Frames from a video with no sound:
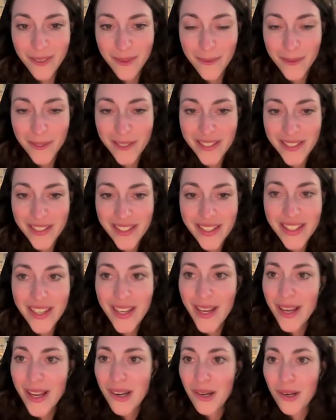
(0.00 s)
or was this
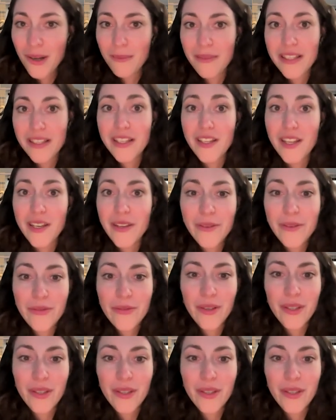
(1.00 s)
completely new